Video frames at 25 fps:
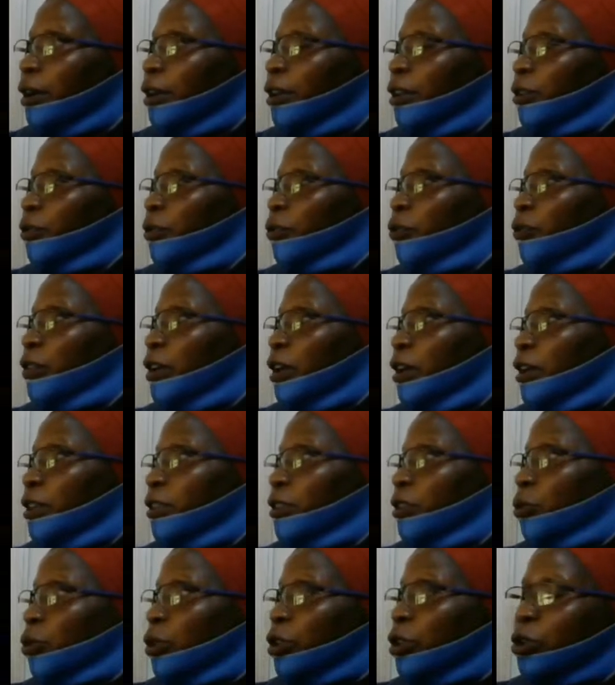if
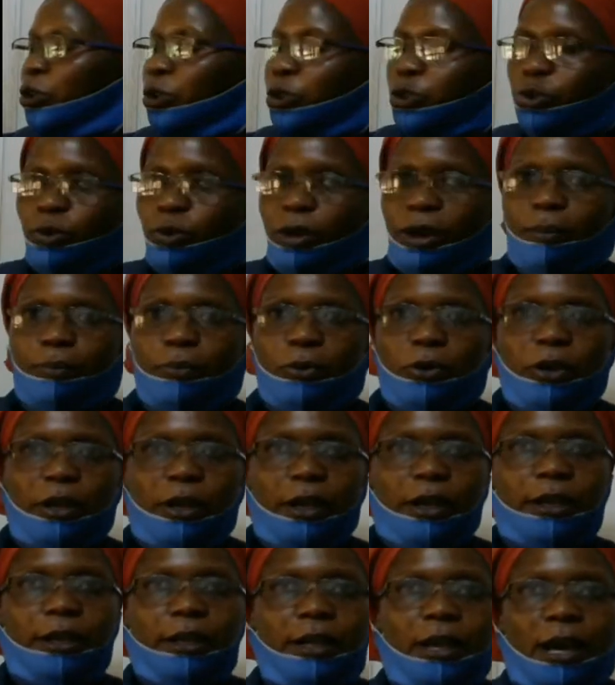the windows were
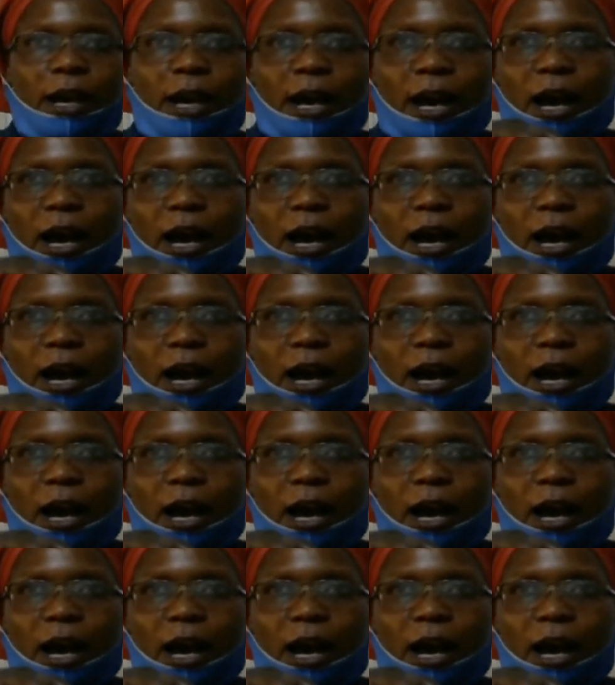broken,